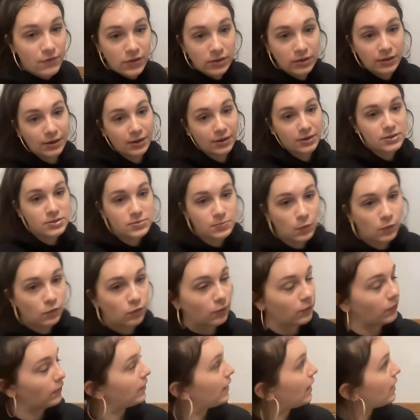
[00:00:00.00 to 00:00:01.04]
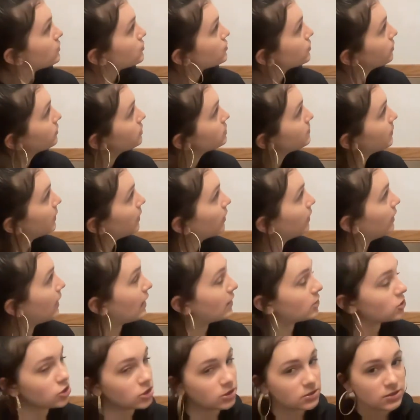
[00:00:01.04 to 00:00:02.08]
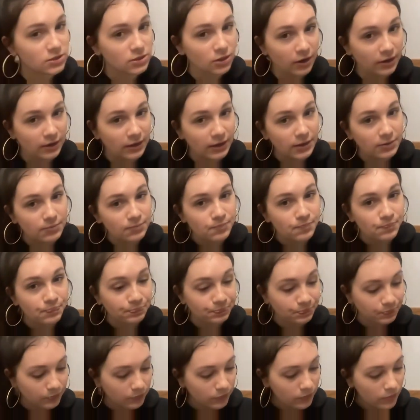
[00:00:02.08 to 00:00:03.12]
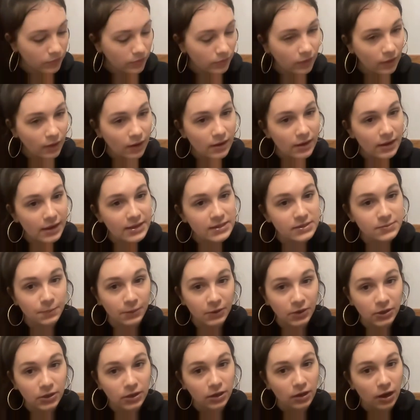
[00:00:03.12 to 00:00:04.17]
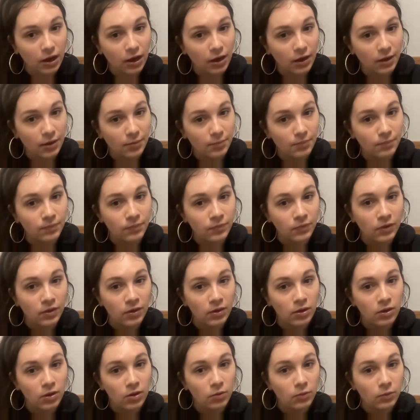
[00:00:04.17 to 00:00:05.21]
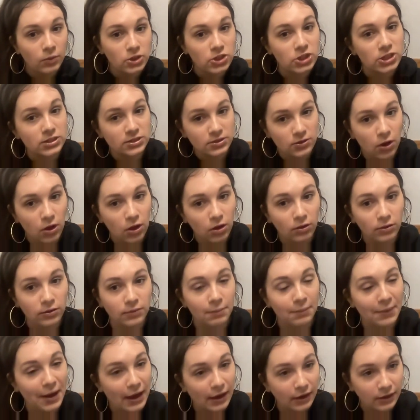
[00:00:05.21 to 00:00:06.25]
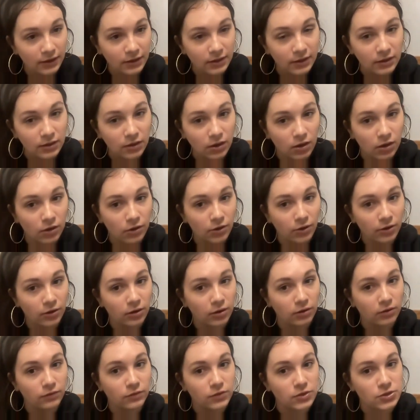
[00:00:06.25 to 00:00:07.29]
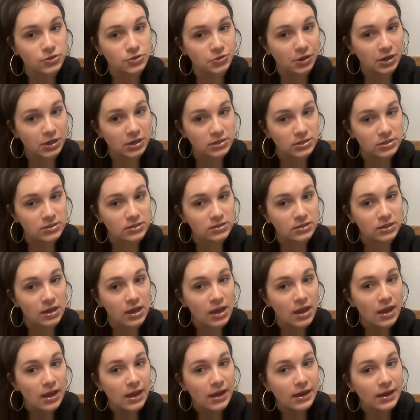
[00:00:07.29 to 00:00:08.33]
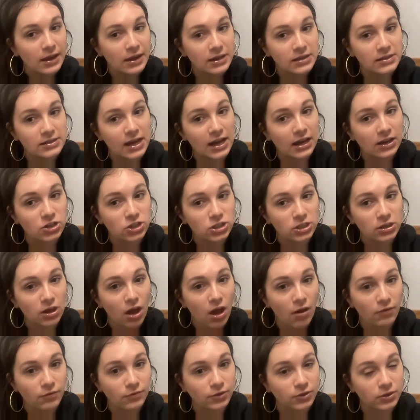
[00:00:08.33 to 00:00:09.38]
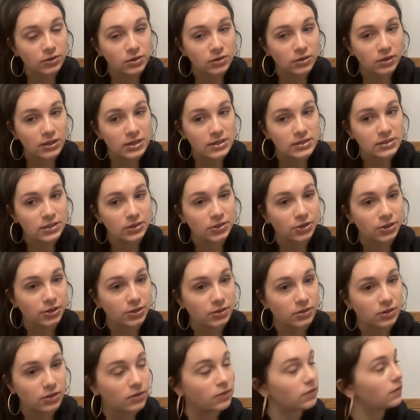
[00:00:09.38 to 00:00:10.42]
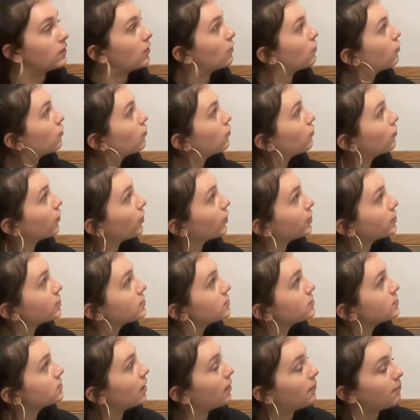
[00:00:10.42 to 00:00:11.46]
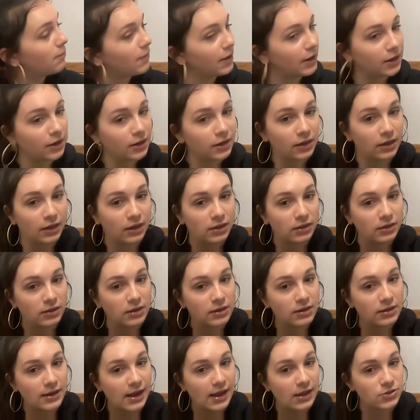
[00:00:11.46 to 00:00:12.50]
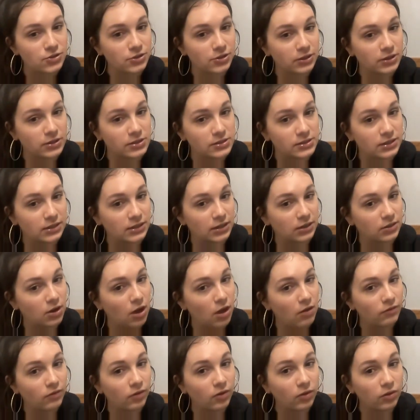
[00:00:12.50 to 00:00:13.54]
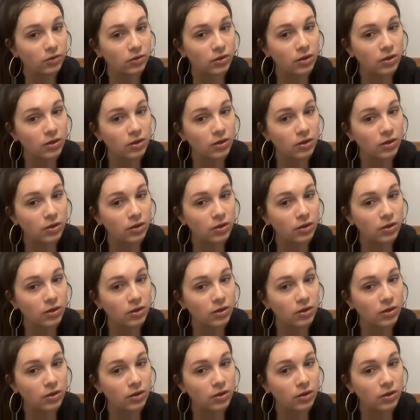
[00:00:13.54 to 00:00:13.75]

years before the naturalist period actually started, his book, which is called Maggie, A Girl of the Streets, is actually often considered the first American naturalistic novel,